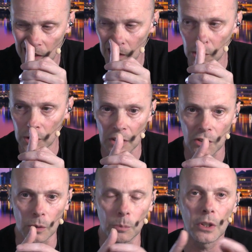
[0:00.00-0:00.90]
So that's
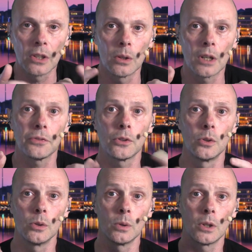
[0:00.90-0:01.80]
something you have to
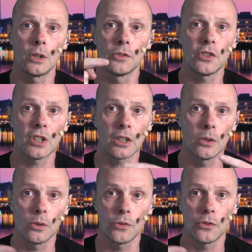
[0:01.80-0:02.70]
do. Uncheck
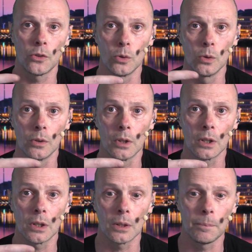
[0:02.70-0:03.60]
those
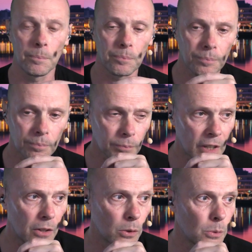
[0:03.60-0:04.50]
2
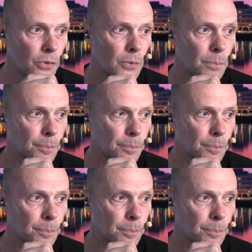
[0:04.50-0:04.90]
arrows.